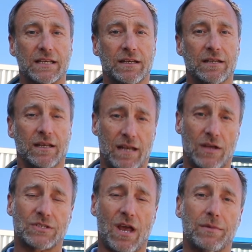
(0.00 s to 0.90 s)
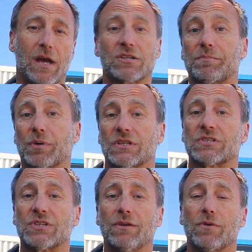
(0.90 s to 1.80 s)
in, now it's time to actually put the
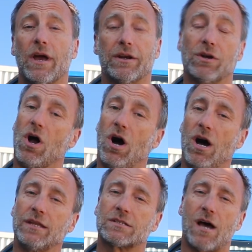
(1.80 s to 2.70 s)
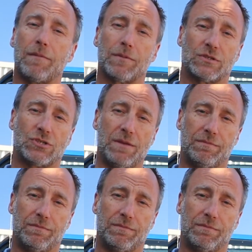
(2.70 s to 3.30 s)
Sunrider on the top of the Jeep,